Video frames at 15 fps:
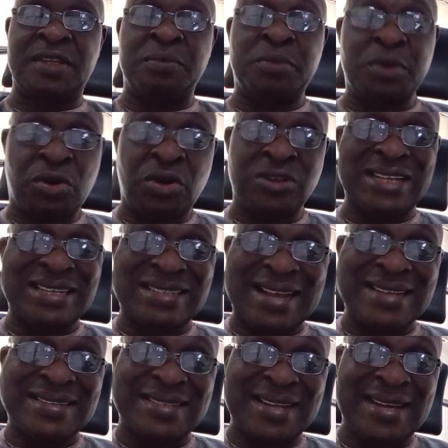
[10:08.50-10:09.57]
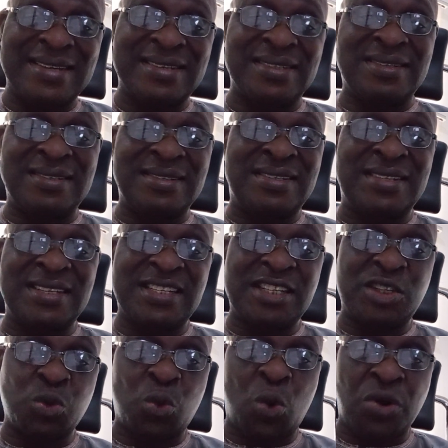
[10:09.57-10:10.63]
Because as I said, this
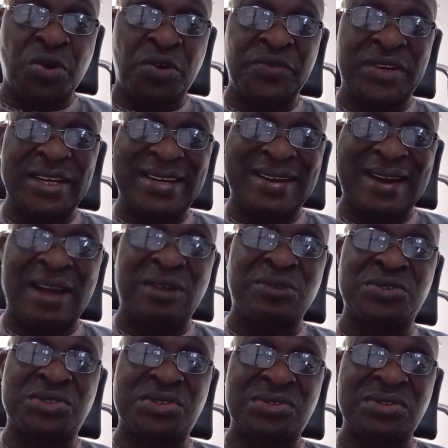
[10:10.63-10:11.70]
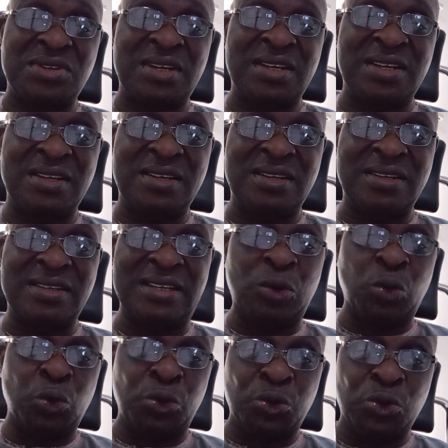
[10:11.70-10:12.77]
is one of the grounds they
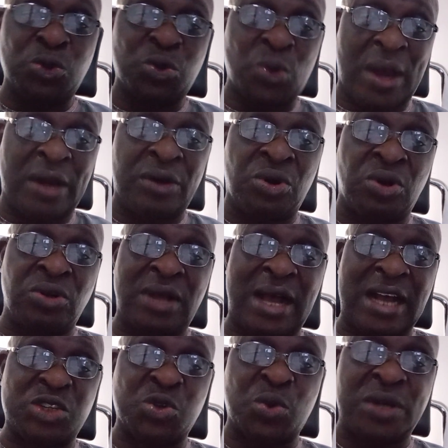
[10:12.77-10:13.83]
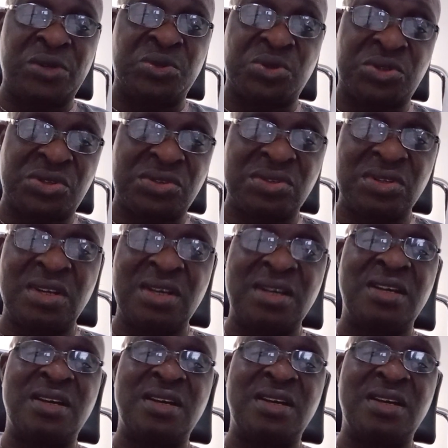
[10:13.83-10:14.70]
will use to annul Aswadu's